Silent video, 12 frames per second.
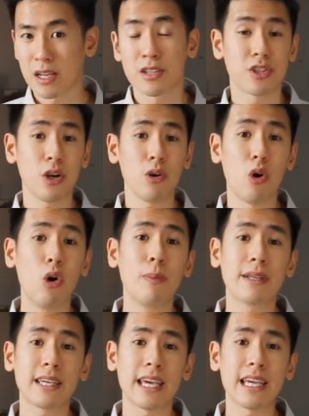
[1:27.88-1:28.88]
So
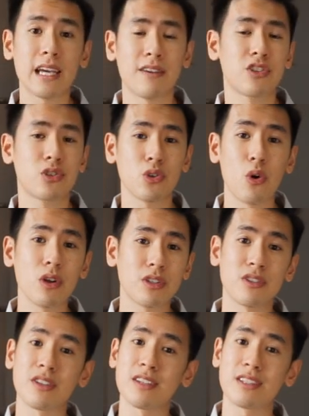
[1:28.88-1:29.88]
OrbitKey have sought
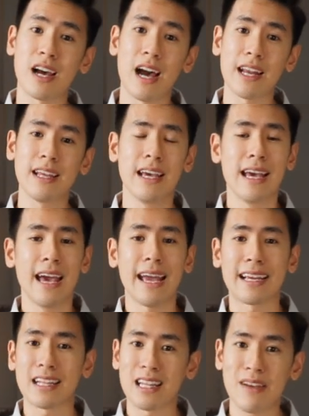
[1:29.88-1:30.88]
to design a
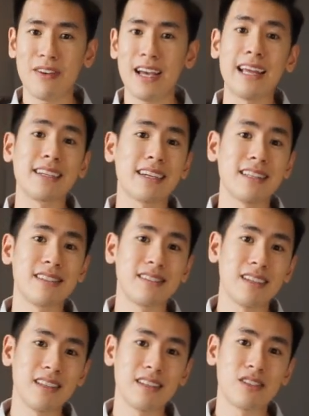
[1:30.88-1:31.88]
clever and
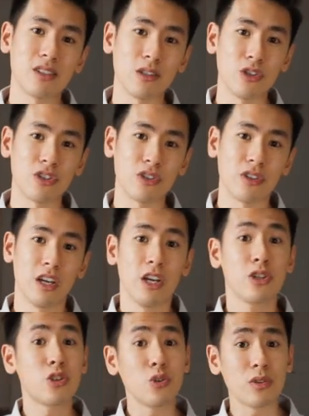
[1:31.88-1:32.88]
considered solution
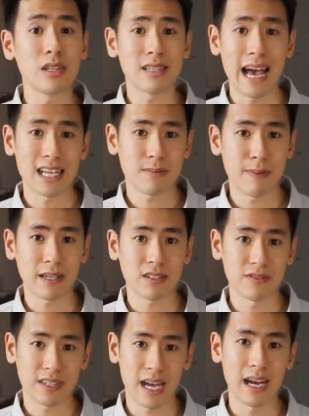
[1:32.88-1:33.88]
to this aspect
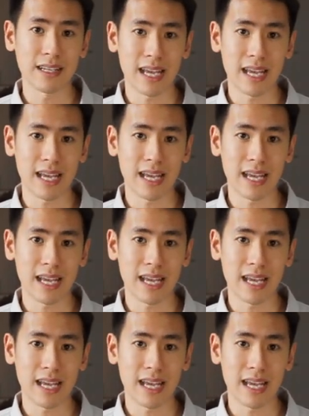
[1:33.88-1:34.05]
of card